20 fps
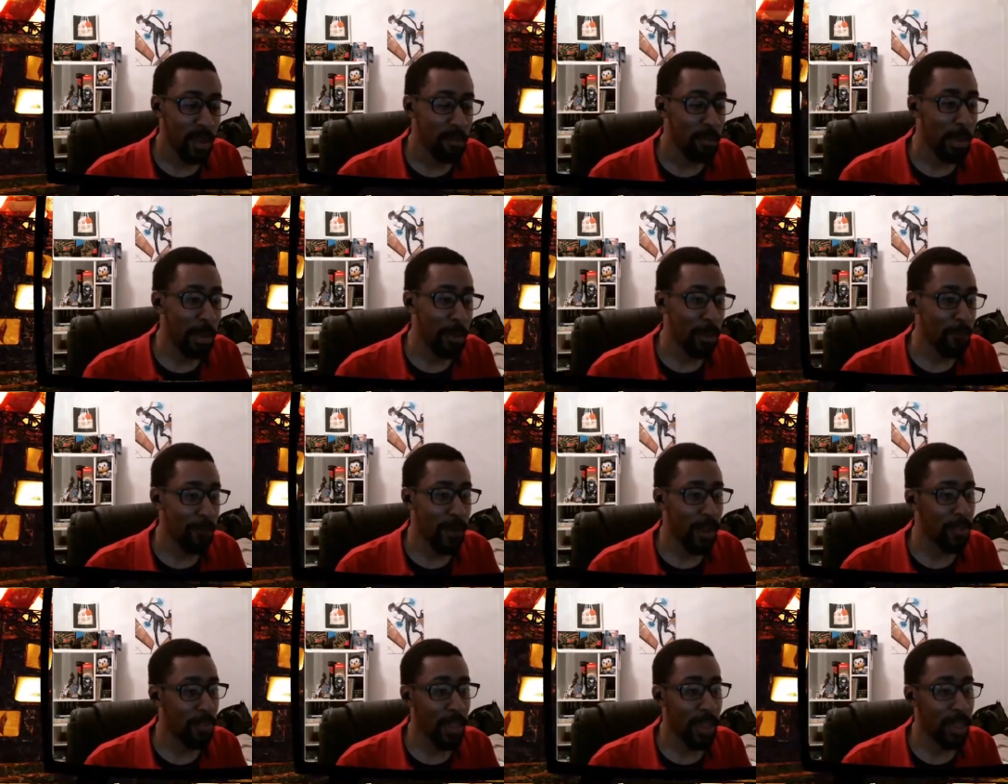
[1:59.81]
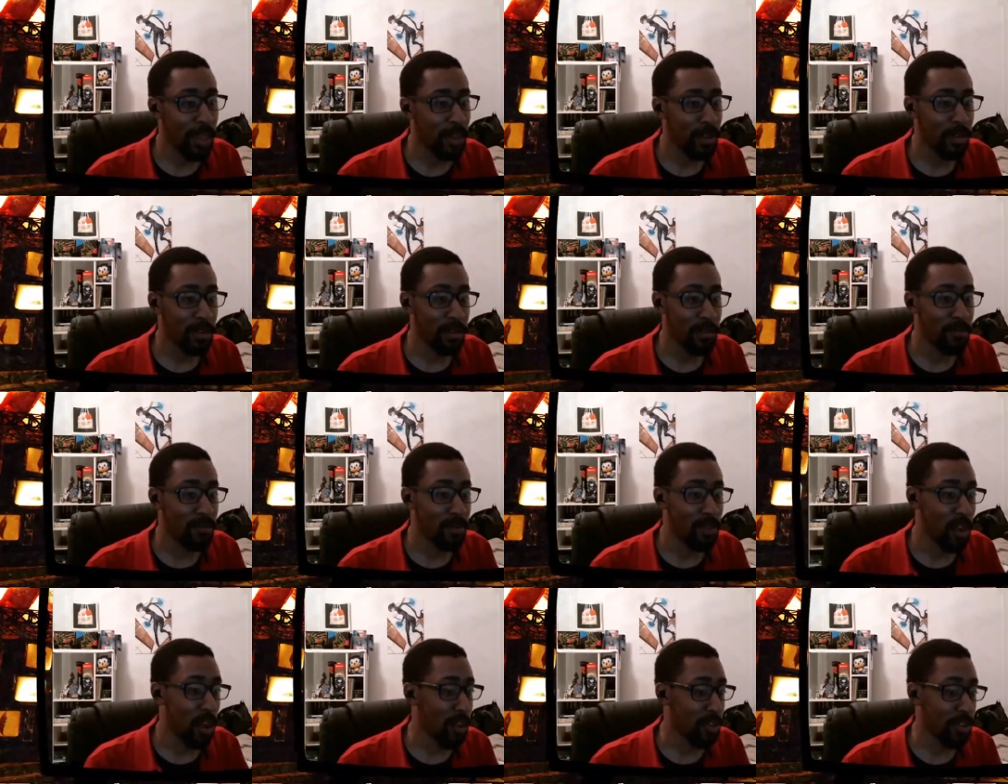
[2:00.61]
Maybe if I, like,
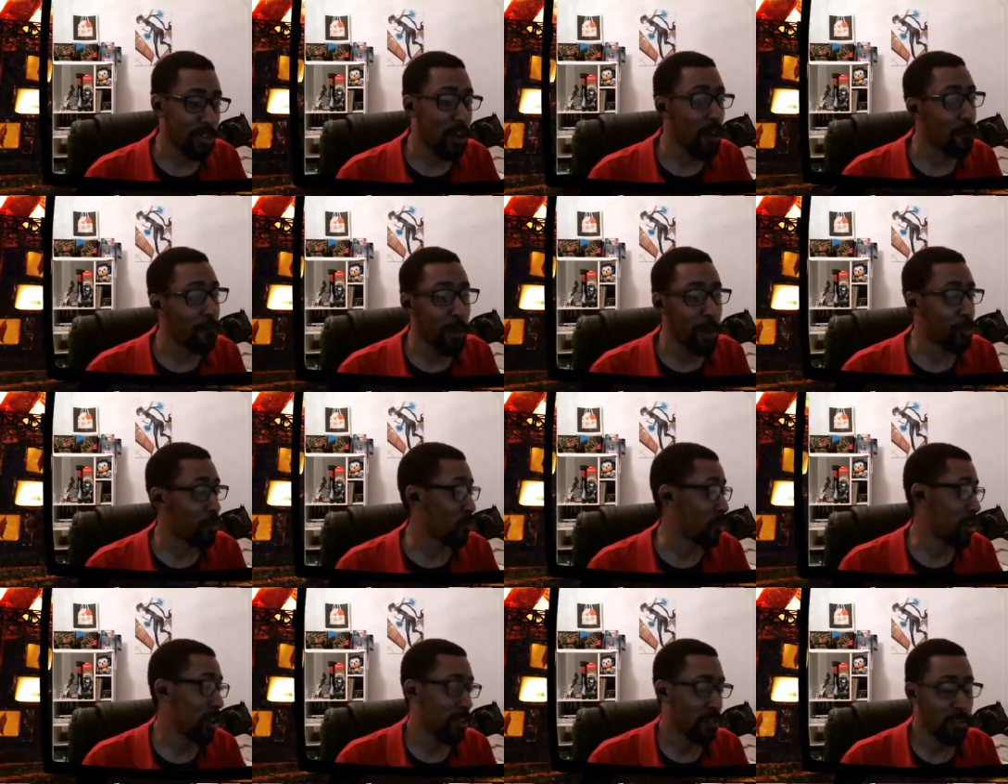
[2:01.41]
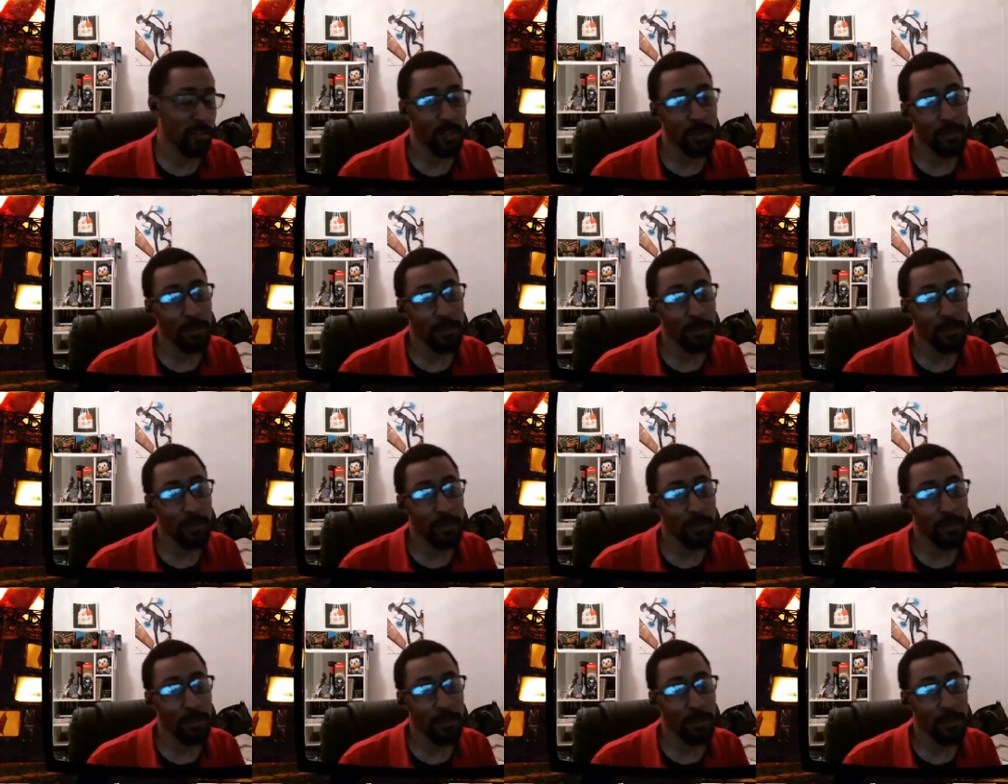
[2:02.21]
dust off my 3DS or